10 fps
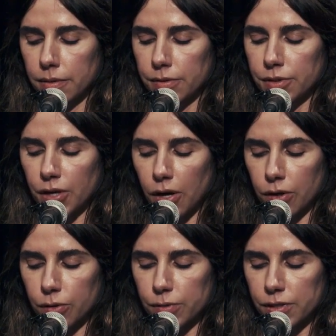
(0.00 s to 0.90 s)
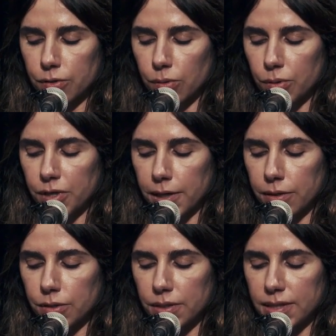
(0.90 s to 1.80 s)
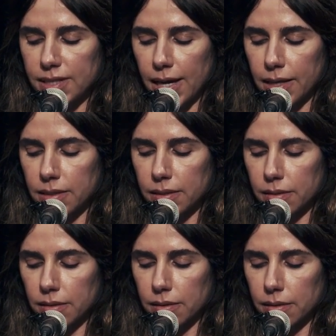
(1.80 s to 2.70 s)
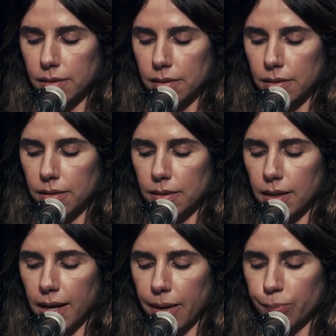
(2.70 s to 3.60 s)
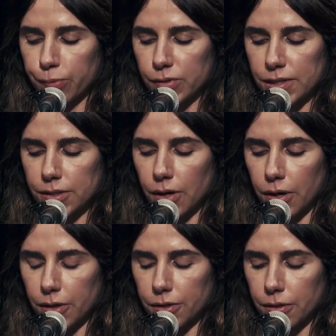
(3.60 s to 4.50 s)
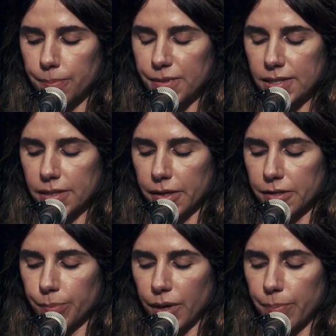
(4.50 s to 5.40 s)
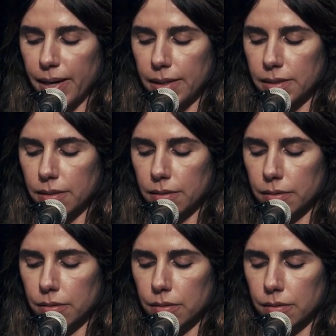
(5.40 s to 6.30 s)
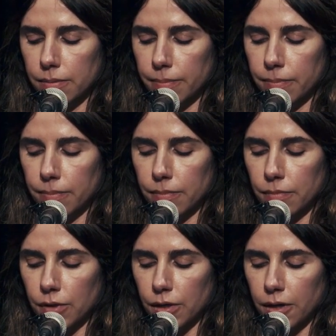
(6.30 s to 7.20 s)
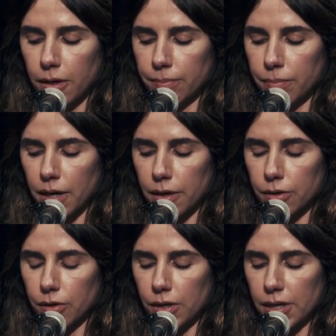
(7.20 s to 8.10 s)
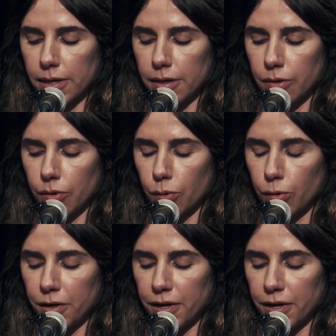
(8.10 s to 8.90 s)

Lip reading: The dark was talking to the dead. The lamp was dark beside my bed. Come back early or